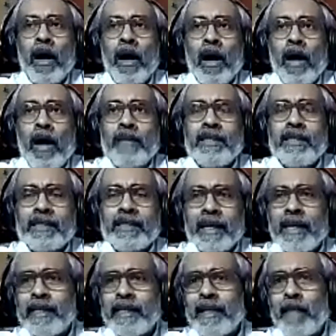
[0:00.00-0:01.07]
The second thing
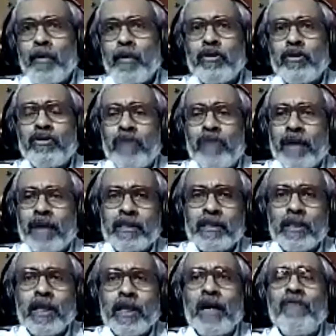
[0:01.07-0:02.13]
about trust on the
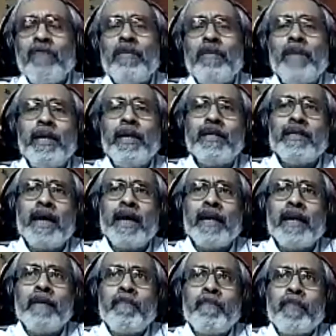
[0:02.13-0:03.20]
government is that,
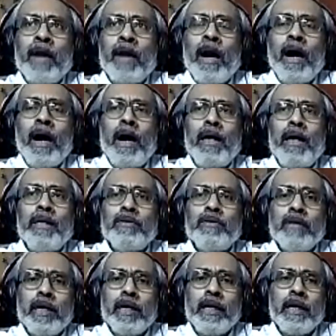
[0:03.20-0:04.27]
uh, you see,
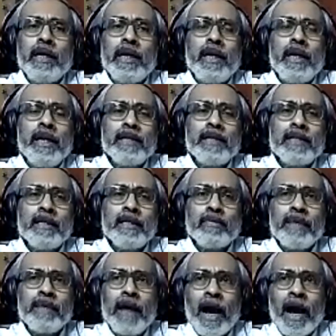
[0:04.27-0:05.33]
in India, since we
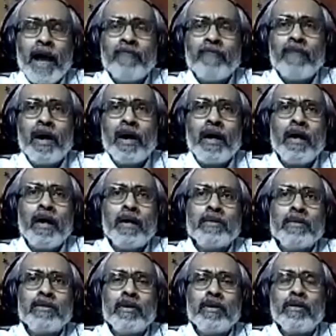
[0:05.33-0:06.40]
have a sort,
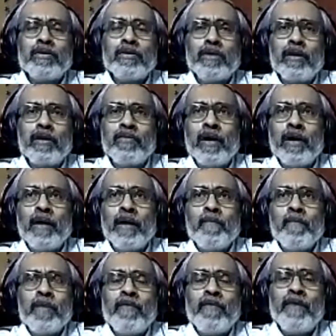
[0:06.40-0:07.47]
sort of a
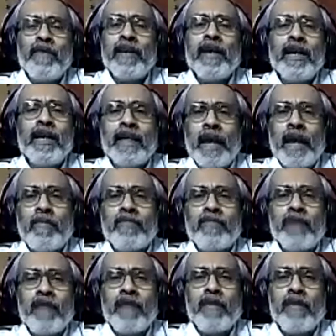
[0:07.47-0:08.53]
federal type of
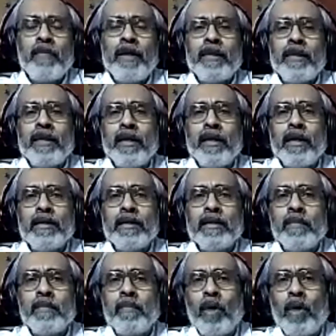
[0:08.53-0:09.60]
government, the, the
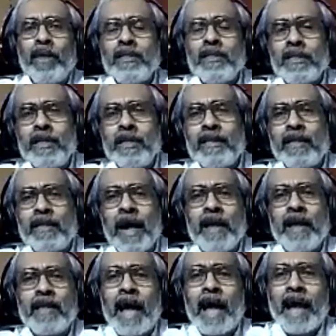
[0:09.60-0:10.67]
policies and the
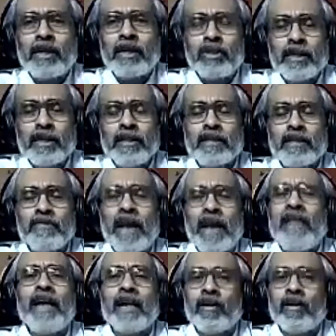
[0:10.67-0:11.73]
actions vary
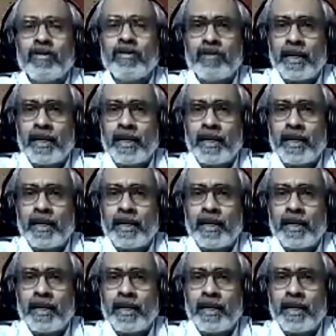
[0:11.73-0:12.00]
across states.